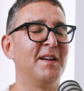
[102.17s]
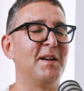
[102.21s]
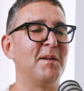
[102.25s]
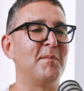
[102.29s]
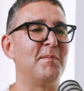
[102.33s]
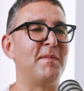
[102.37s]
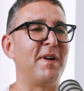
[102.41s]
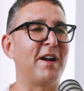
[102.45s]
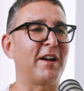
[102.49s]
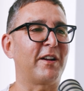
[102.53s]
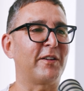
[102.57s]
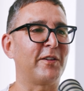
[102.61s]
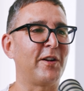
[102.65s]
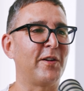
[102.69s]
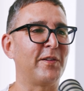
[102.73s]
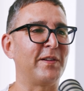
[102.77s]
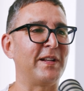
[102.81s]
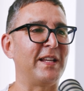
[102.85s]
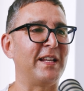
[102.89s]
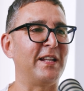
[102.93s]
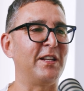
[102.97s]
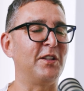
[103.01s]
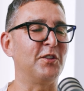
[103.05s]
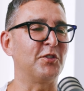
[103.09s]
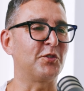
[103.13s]
background
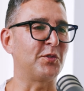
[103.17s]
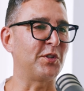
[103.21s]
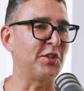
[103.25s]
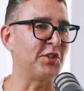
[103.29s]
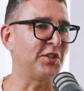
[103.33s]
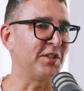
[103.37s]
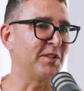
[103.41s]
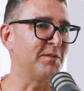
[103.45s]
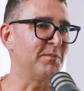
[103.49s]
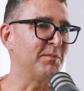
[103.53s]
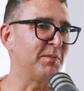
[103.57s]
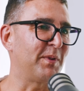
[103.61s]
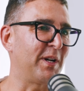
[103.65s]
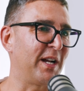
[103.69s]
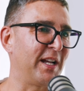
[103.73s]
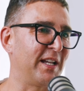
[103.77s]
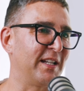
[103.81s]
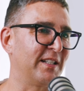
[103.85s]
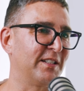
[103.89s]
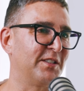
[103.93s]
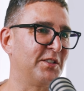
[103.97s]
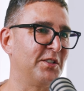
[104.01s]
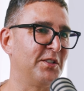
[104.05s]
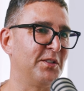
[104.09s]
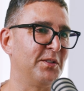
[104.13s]
in nutrition prior
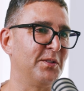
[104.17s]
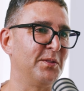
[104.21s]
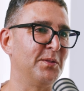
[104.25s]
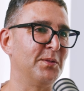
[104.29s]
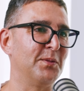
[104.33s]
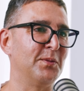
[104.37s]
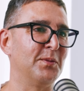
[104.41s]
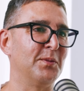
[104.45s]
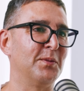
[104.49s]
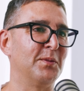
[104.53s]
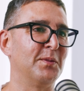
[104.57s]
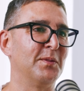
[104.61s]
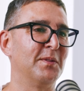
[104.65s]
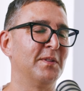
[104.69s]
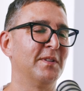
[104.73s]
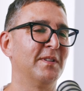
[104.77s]
to